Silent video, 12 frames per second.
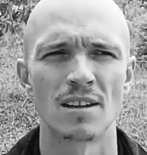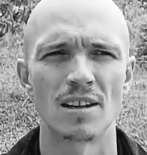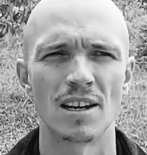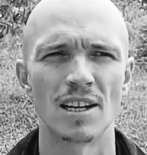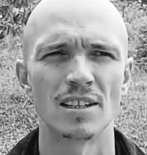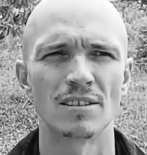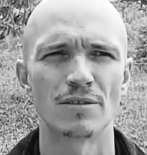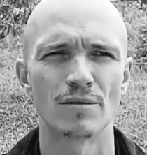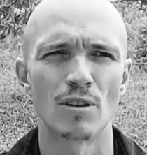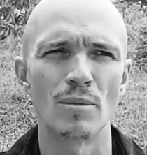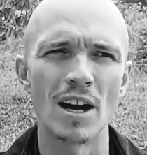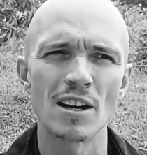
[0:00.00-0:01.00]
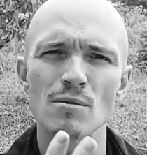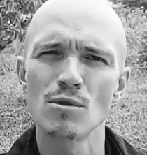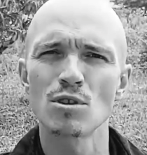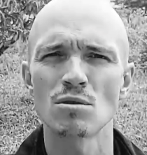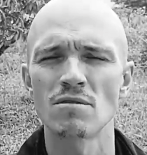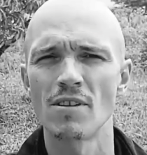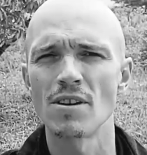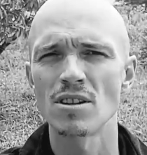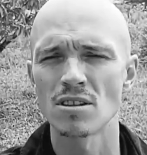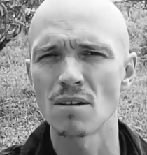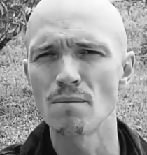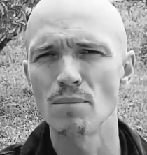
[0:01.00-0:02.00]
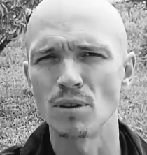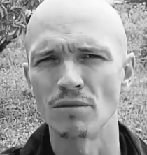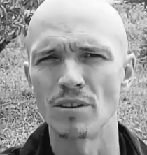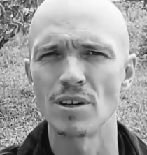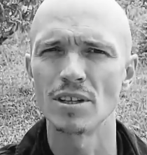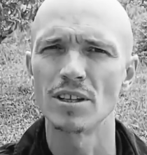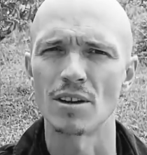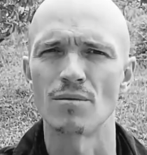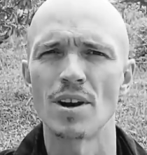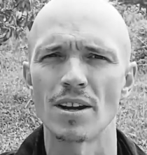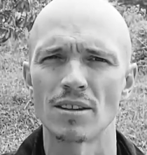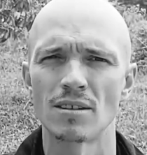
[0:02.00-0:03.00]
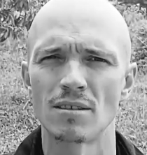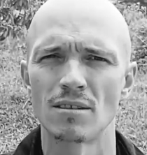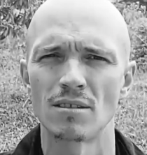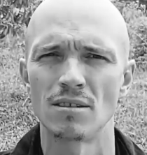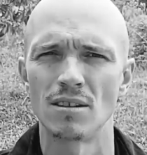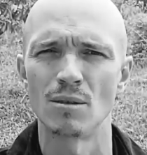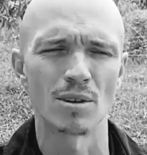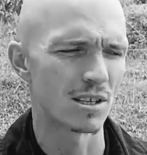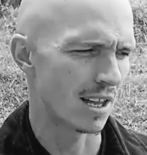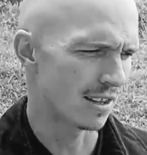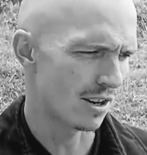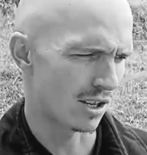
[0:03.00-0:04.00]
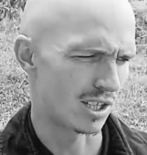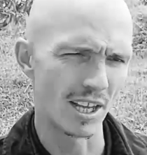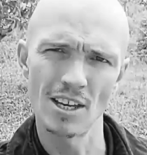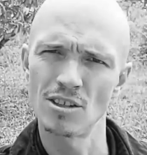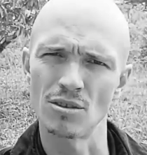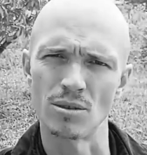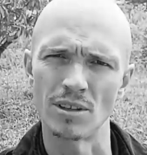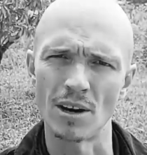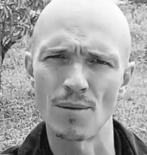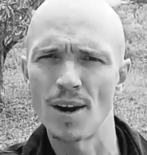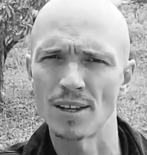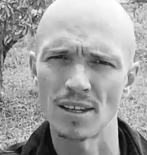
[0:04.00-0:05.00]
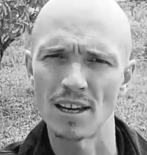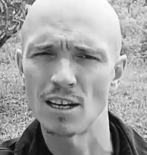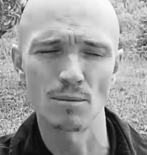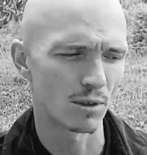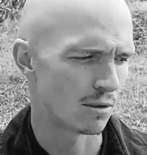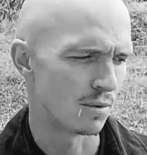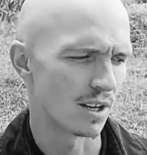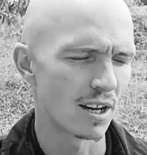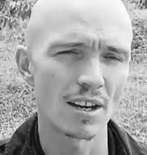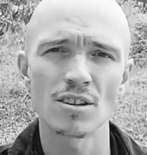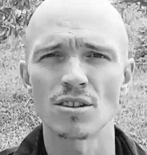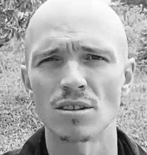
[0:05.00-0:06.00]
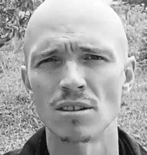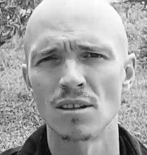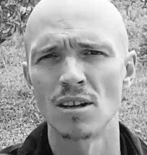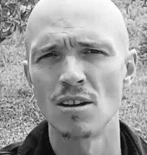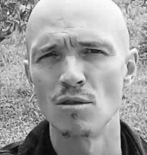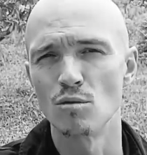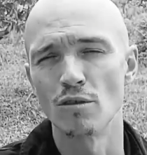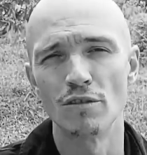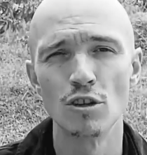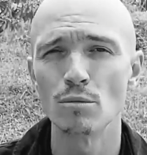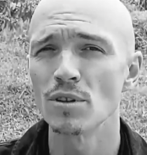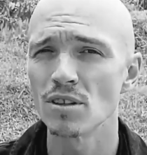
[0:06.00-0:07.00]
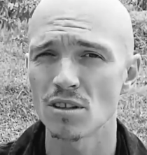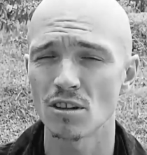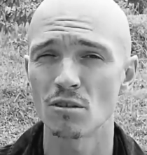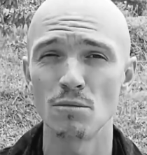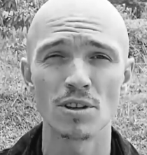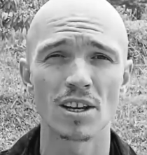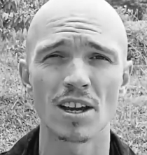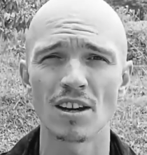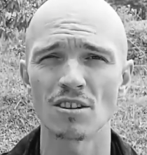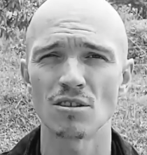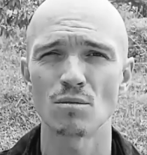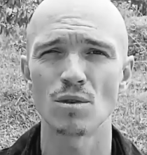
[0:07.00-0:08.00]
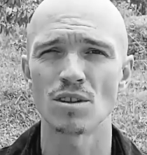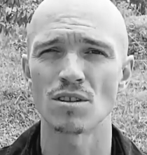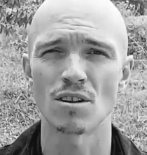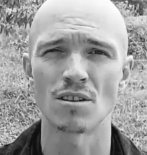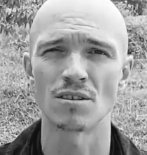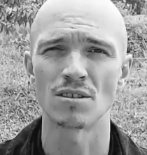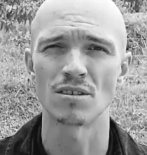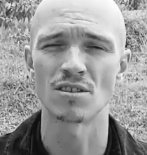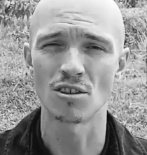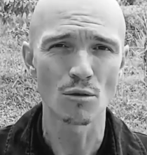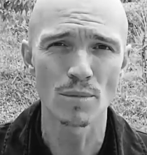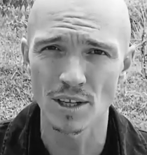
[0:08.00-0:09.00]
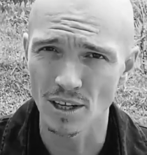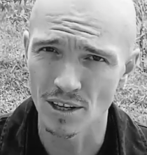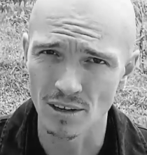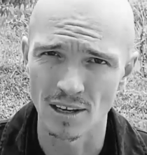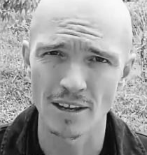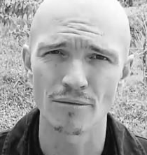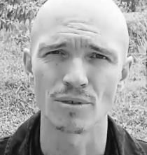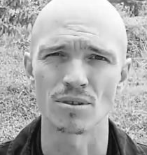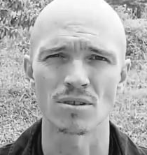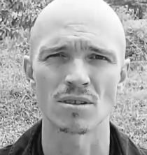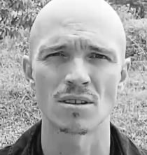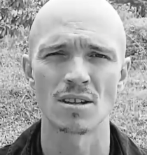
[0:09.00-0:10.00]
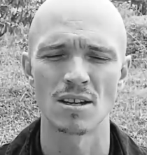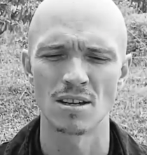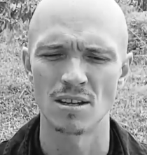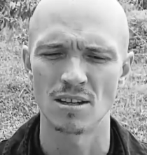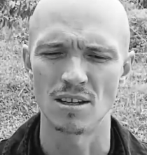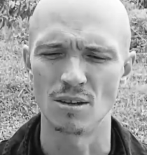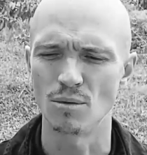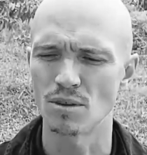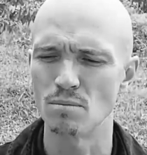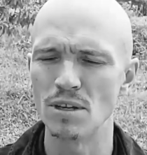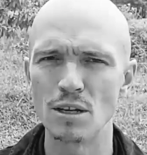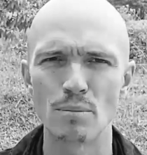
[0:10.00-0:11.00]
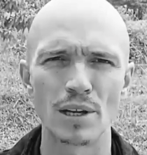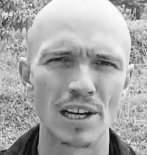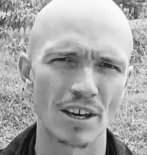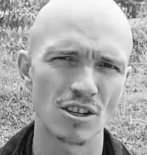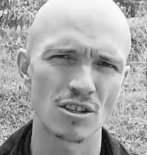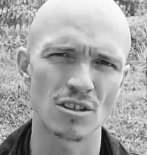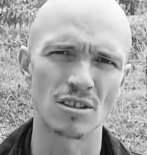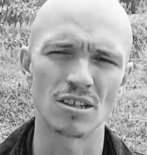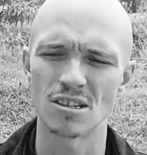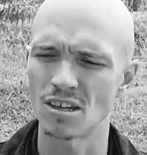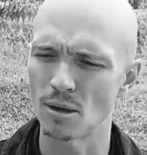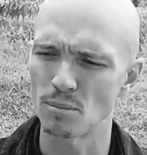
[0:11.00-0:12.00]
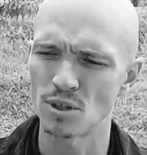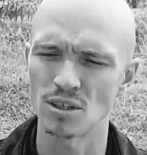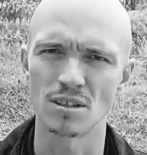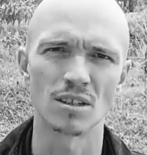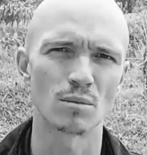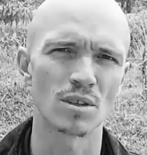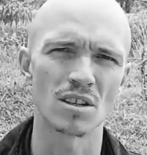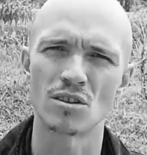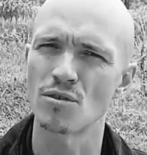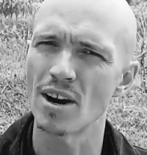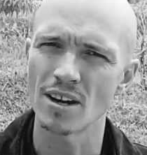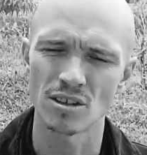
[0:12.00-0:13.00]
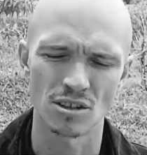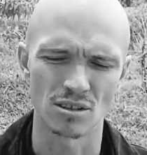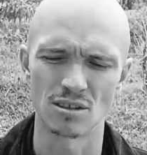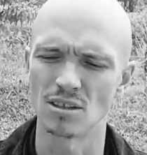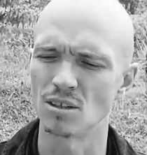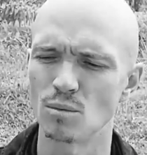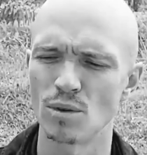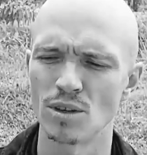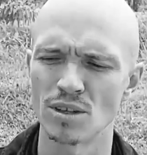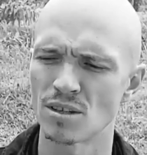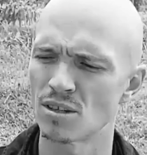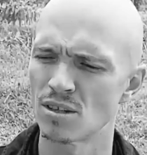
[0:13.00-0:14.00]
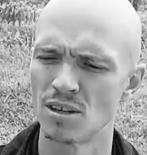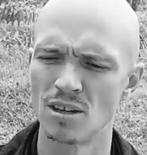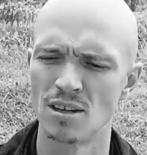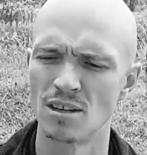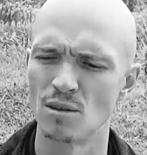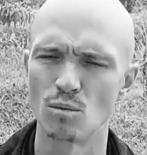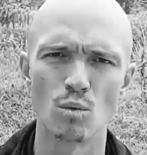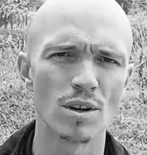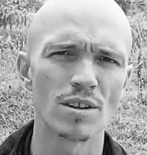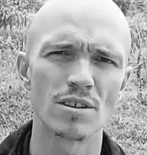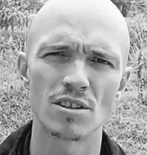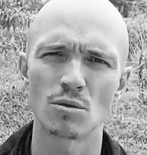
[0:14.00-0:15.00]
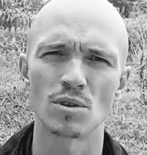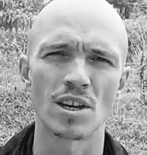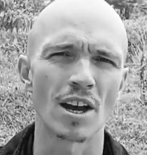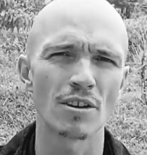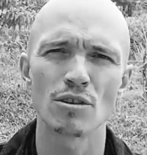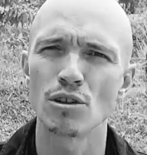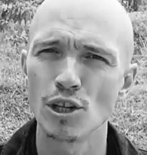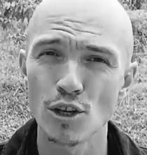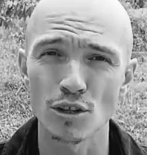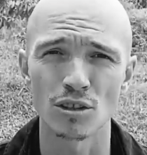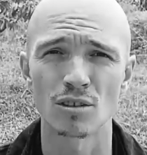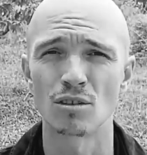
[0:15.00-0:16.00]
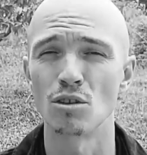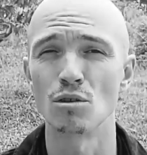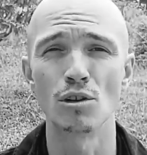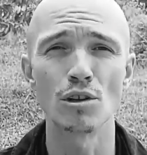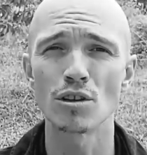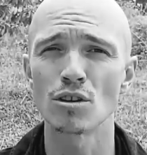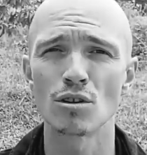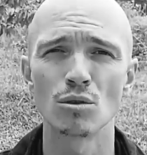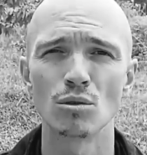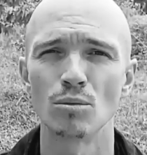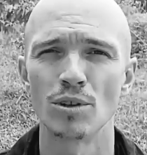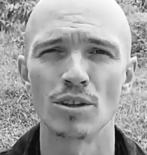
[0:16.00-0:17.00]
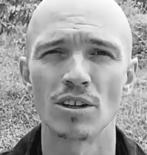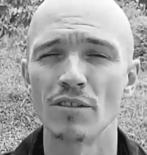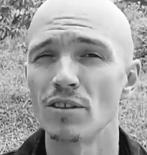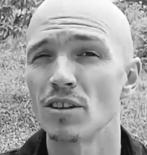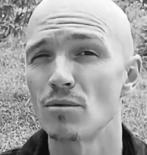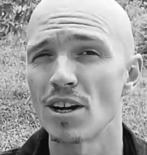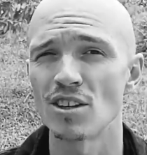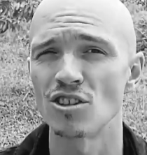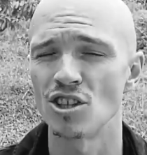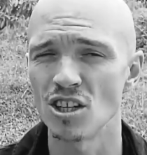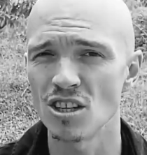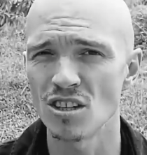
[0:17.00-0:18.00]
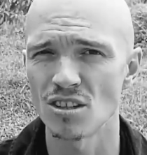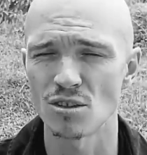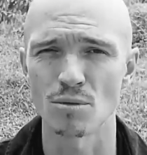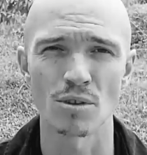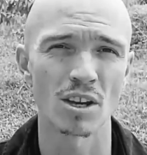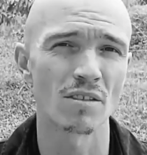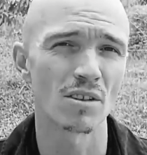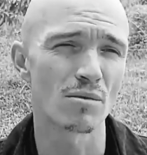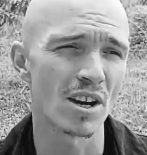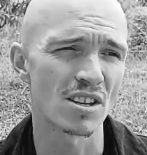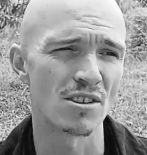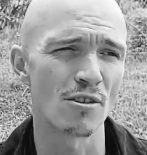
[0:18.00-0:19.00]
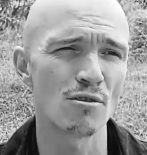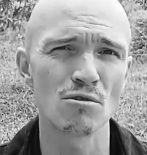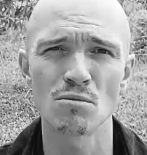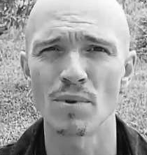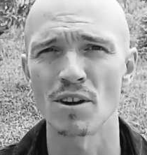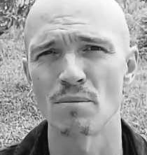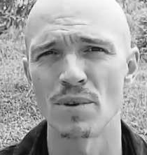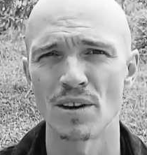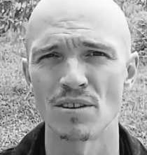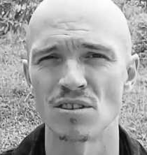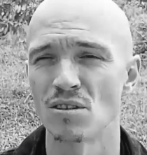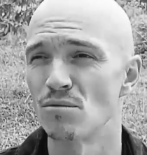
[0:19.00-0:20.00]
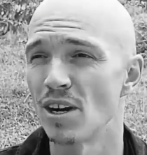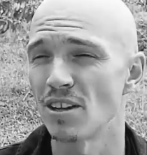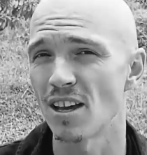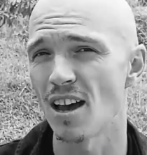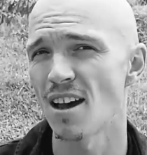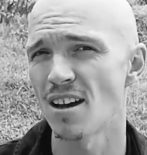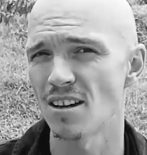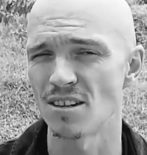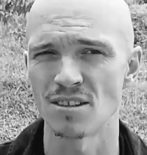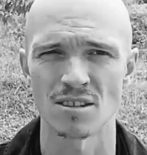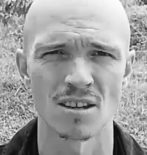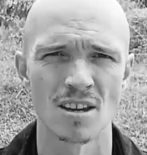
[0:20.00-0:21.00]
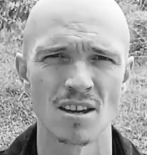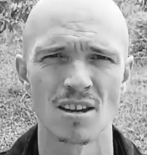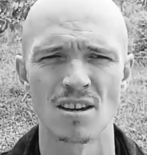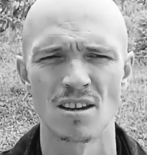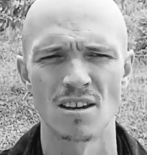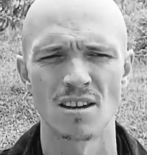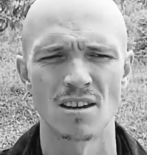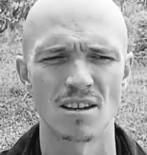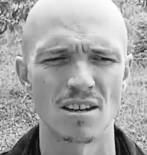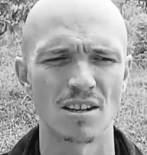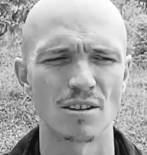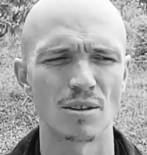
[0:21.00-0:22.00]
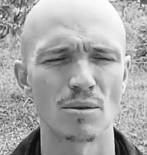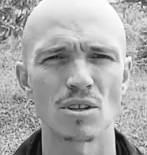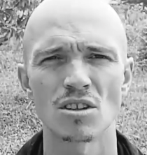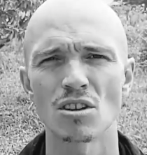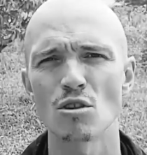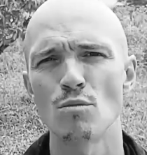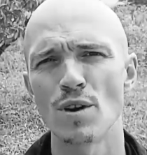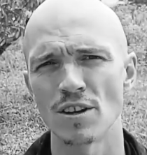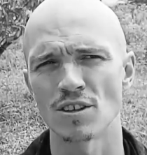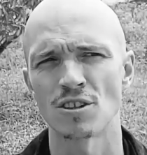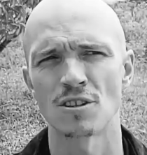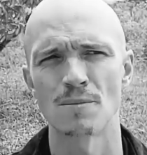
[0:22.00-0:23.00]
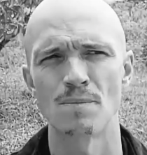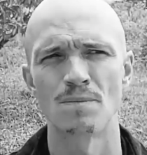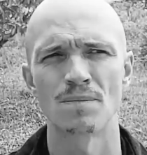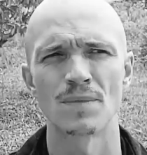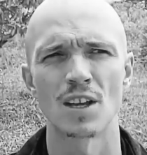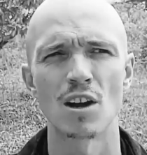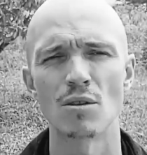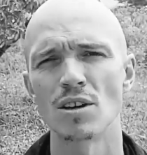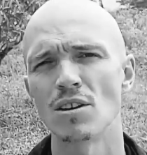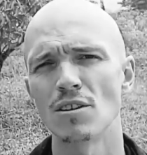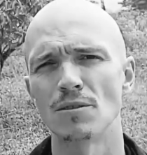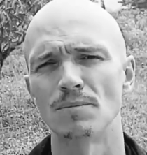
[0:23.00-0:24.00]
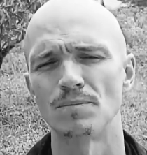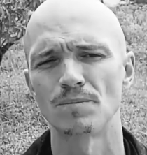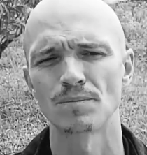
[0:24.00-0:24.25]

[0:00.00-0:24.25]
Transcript: And from animals was very simple, very direct. It was like, there's nature, direct animal communication. With humans, the communication was on so many other levels. It was manipulation, deception, it was attraction, was words, it was how you looked. Do you look cool? Were you given the right genes? Were you given the right nose by your parents? The right eyes? You know, there was so much going on.